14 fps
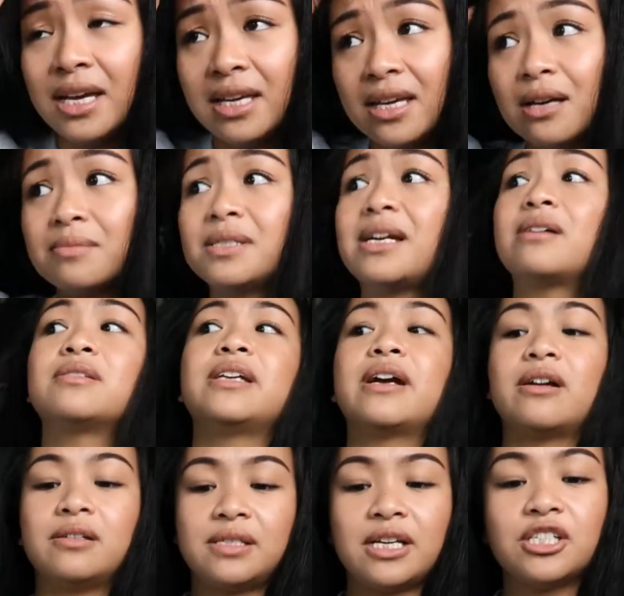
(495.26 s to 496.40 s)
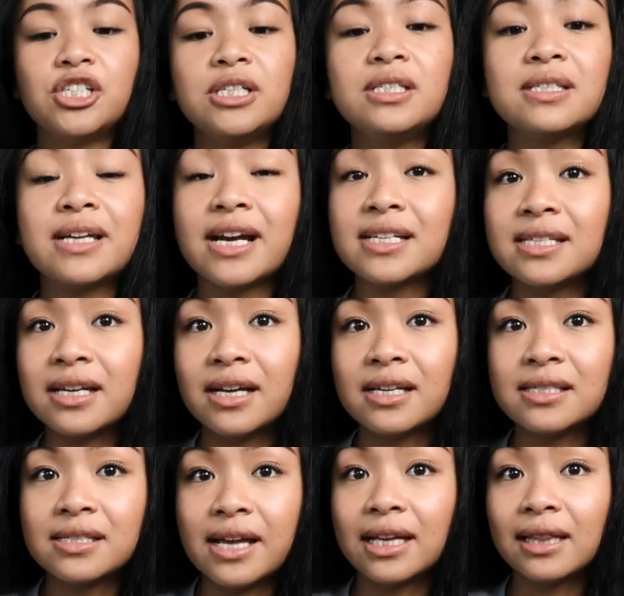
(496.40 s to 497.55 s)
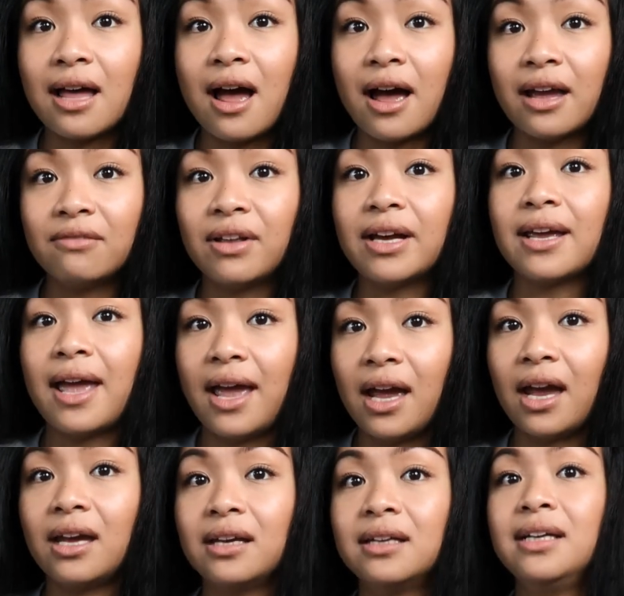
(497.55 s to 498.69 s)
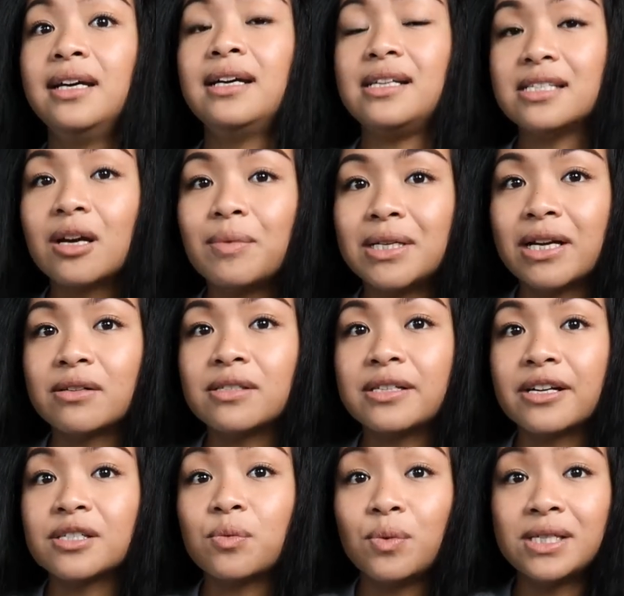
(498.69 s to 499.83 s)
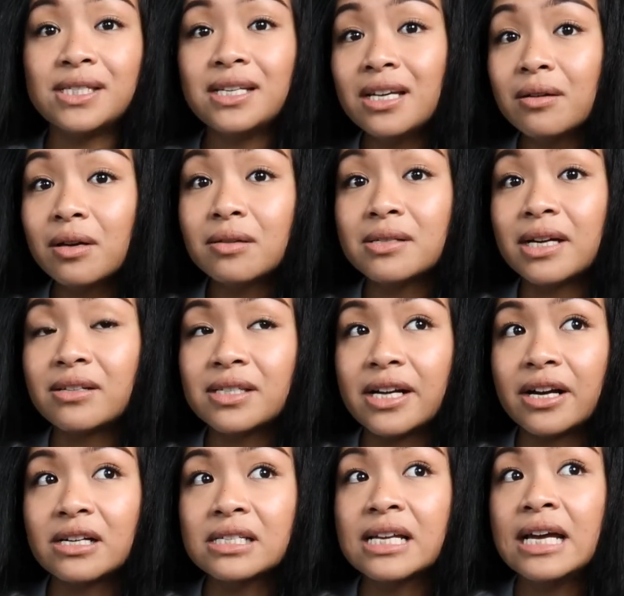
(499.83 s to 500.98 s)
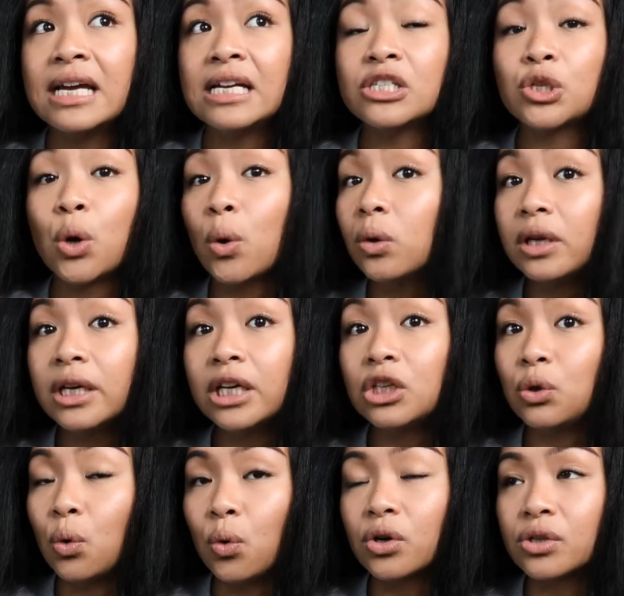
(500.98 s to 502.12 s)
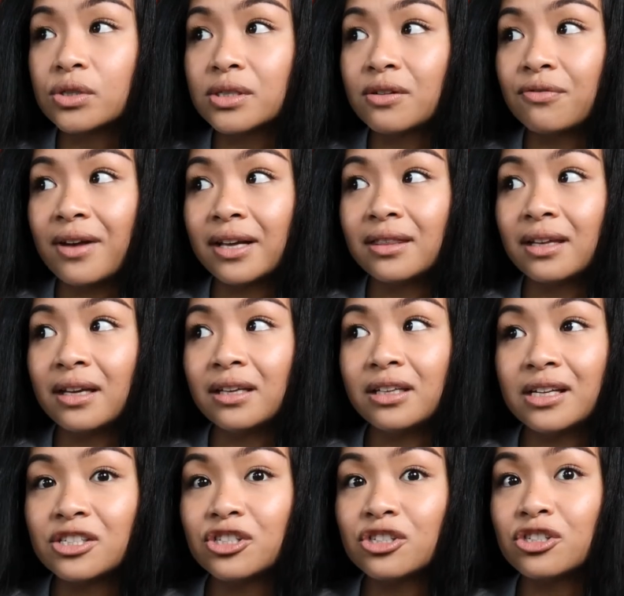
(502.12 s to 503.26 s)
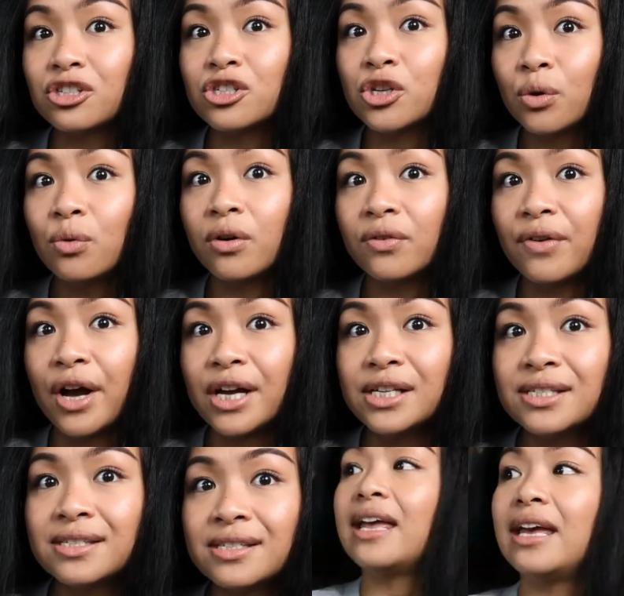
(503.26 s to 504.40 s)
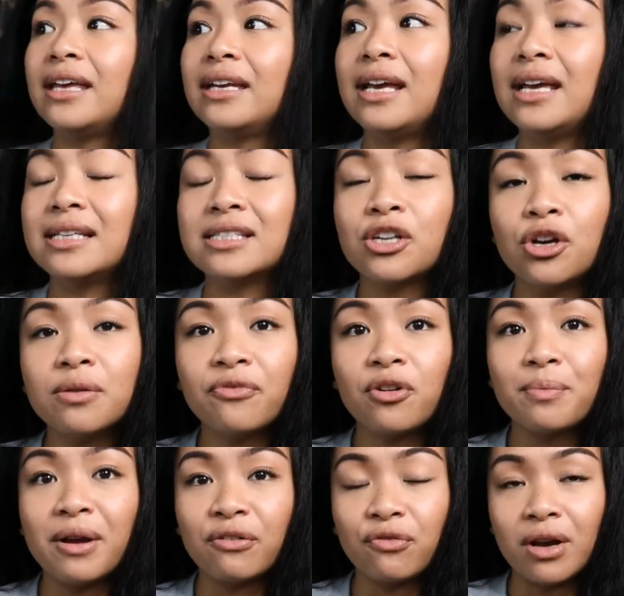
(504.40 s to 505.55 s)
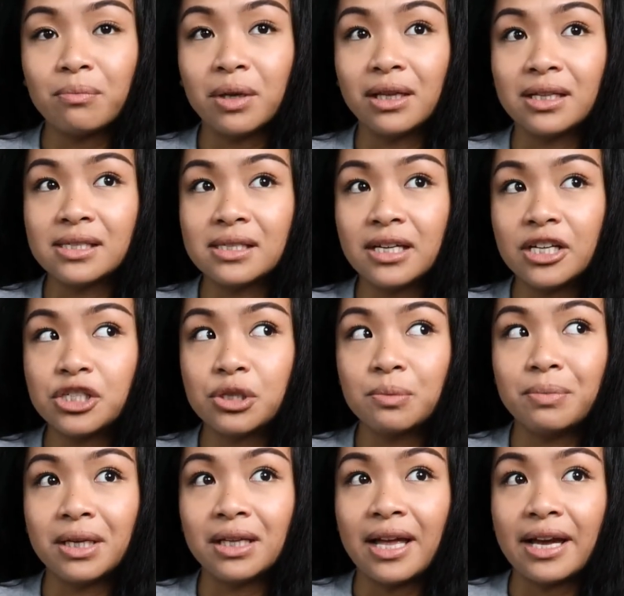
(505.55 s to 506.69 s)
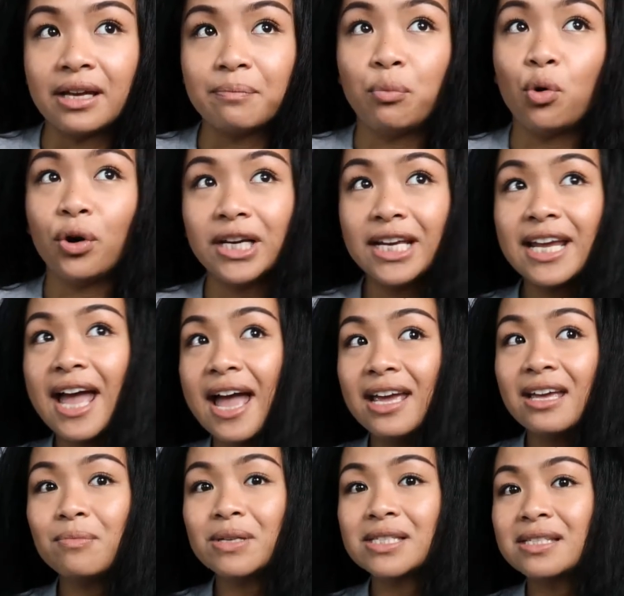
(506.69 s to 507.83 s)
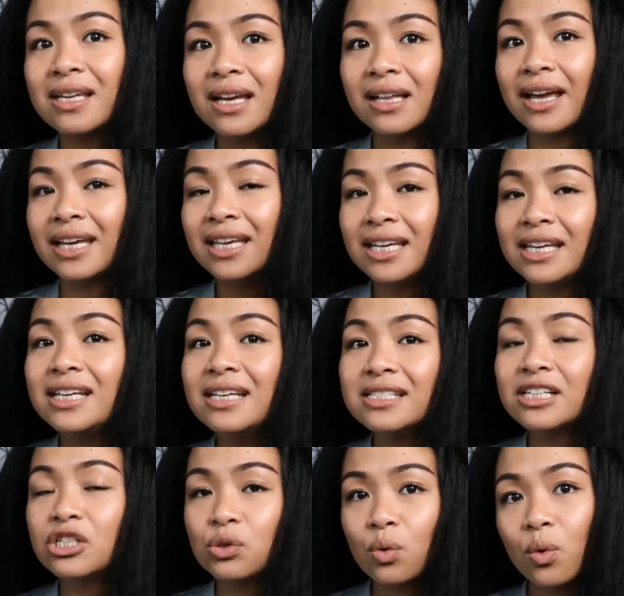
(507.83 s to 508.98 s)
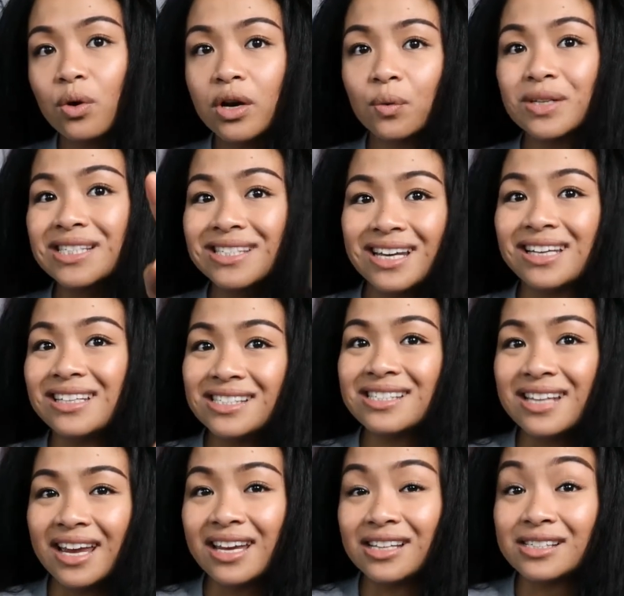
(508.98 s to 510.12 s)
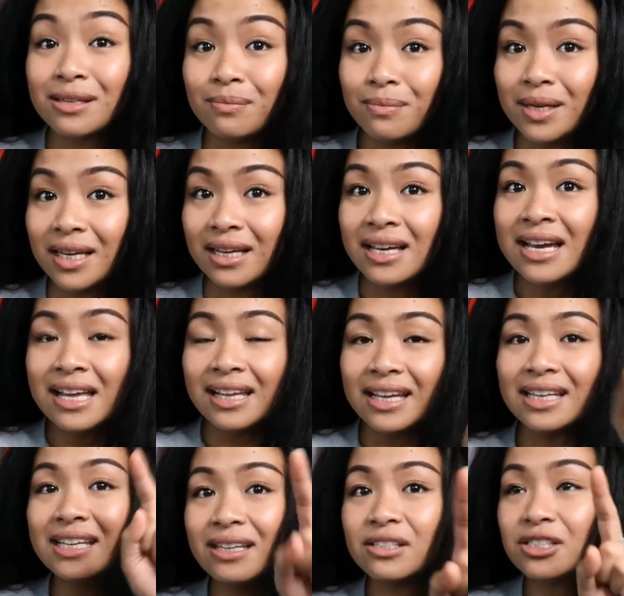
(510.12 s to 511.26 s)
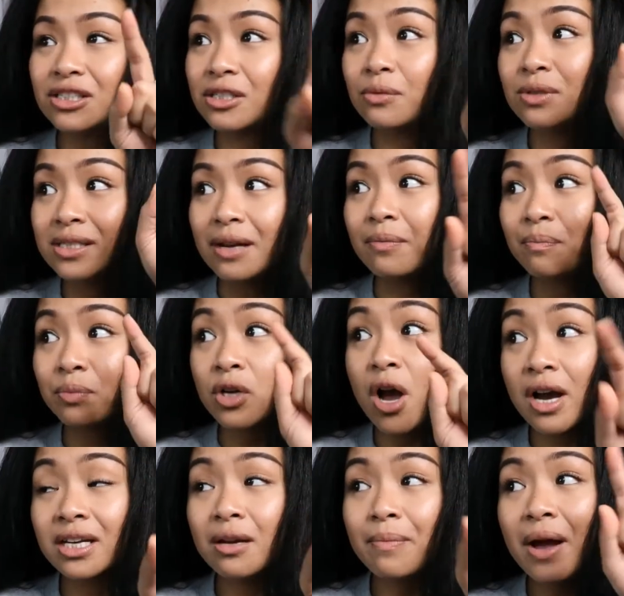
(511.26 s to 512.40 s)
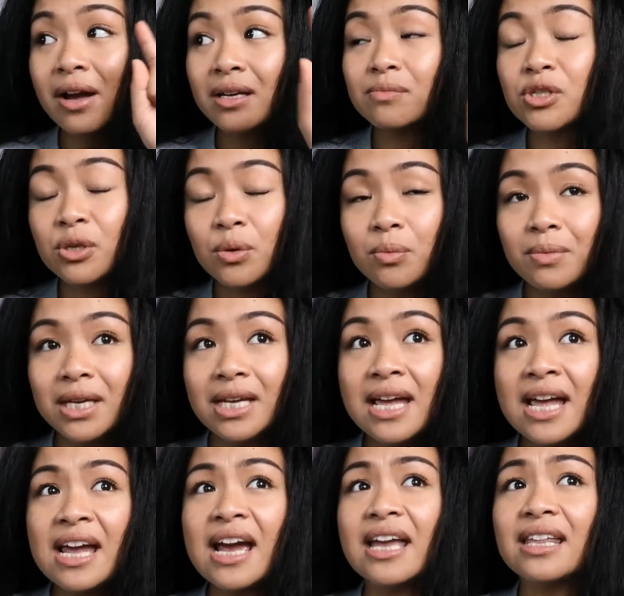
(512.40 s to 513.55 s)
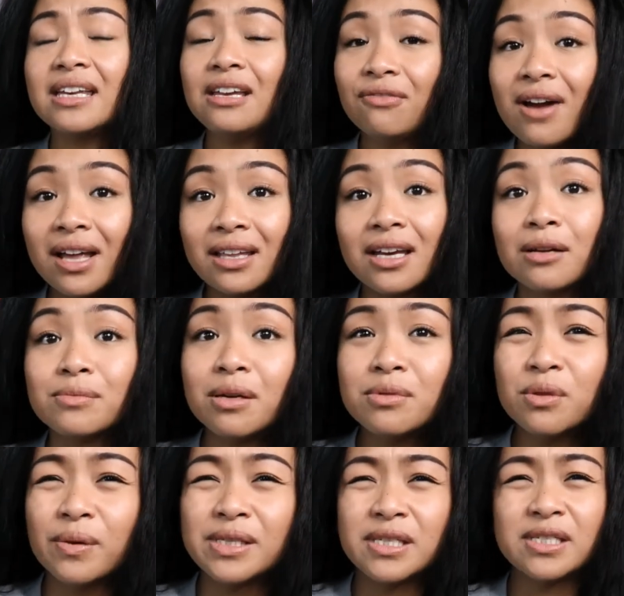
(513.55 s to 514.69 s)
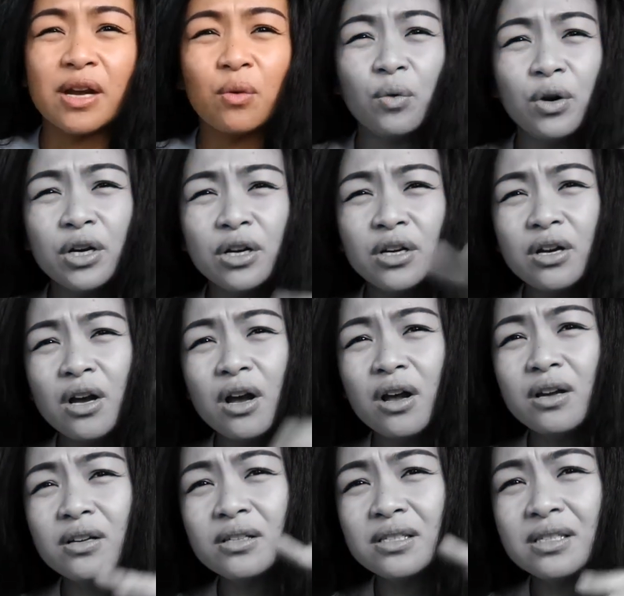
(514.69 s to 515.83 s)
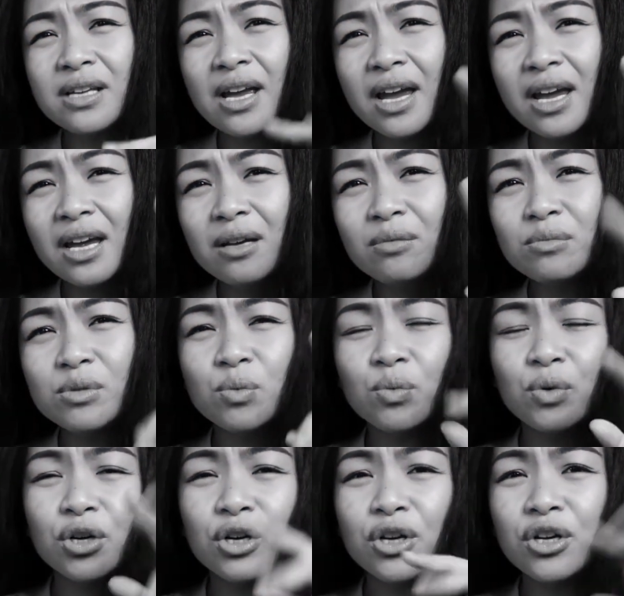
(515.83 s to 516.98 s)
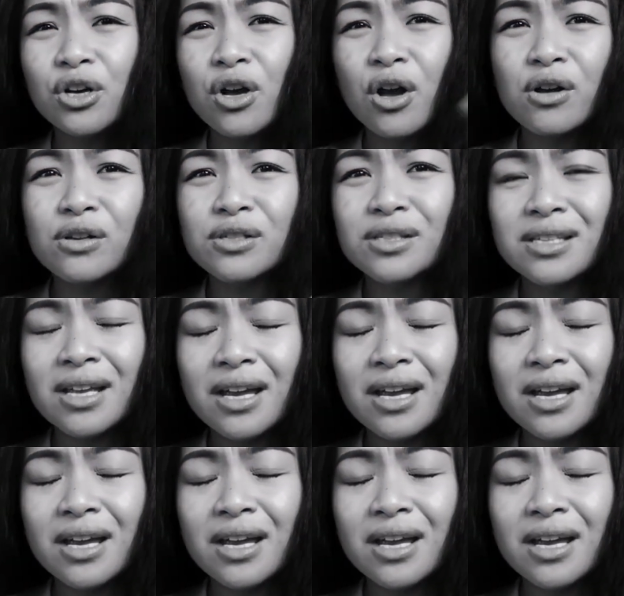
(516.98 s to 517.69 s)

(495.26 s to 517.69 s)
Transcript: He comes downstairs and she's texting us like live, like, hey, he's coming downstairs. We see him come downstairs, totally ignores the fact that it's just the two of us. And it took for my friend Melissa to be like pointing at him and saying like, he's ignoring what Sadie's saying to me. Like she was like talking about him to me. And then he finally comes up to us and he's like, what are y'all's names? What are y'all's